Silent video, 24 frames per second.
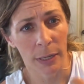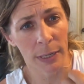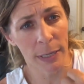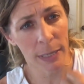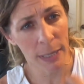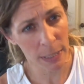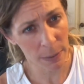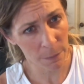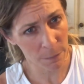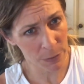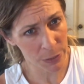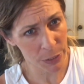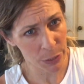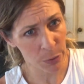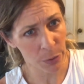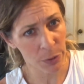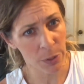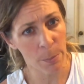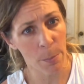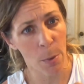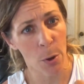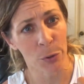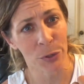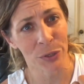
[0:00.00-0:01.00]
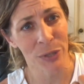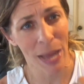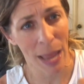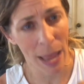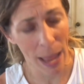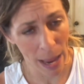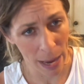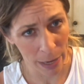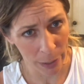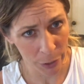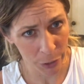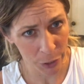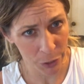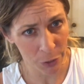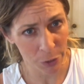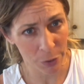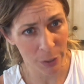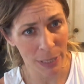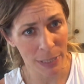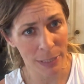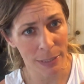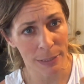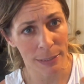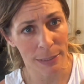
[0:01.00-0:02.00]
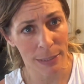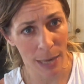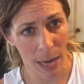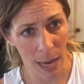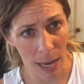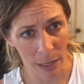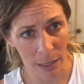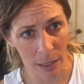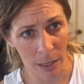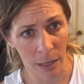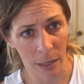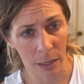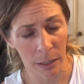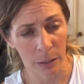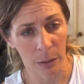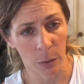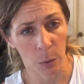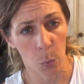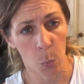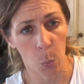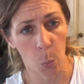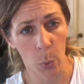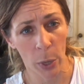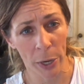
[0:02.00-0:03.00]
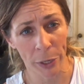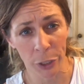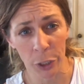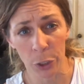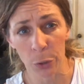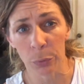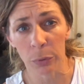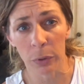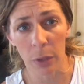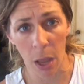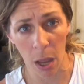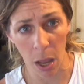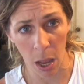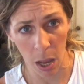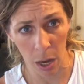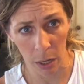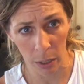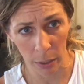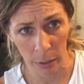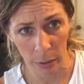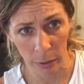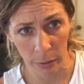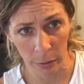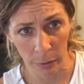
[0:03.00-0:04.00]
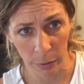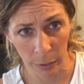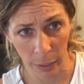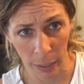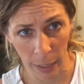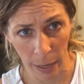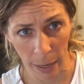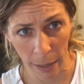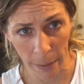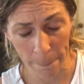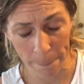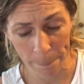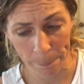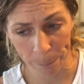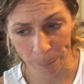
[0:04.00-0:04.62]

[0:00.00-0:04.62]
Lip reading: gives you the most accurate data when you log, okay?